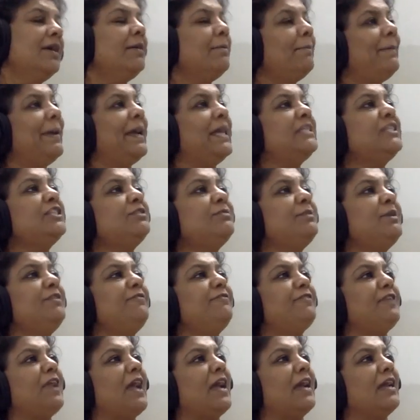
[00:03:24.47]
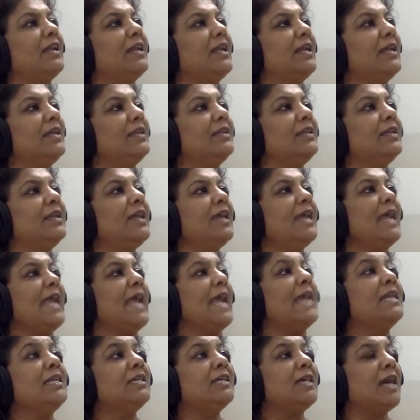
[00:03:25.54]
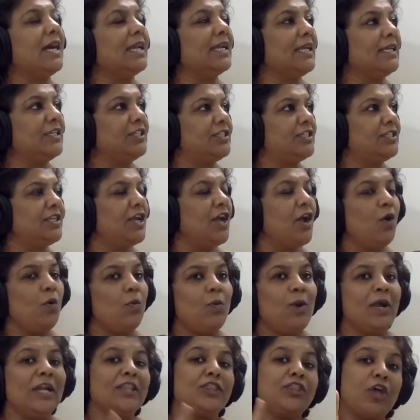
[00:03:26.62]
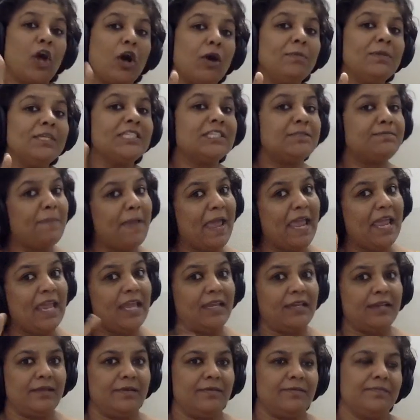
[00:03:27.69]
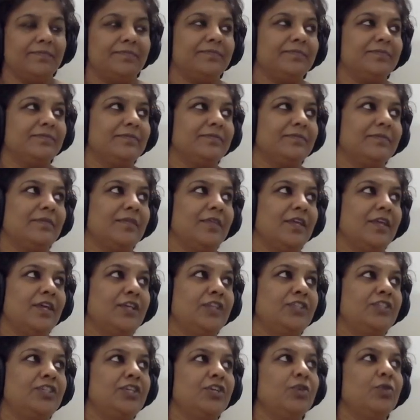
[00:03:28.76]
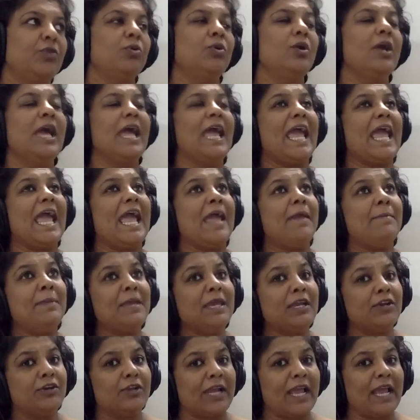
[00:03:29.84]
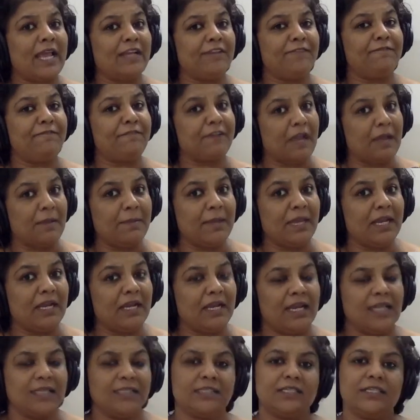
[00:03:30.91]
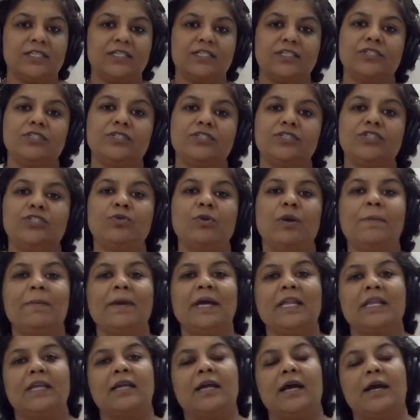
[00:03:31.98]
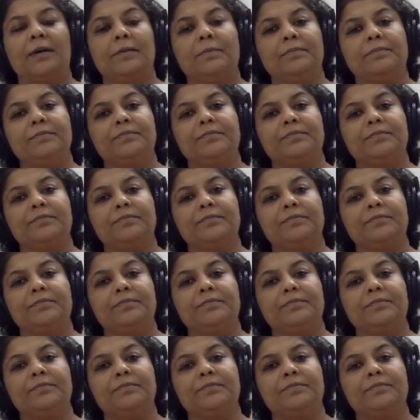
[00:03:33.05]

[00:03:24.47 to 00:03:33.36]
Benjamin Franklin encouraged one Thomas Paine to emigrate from England to America.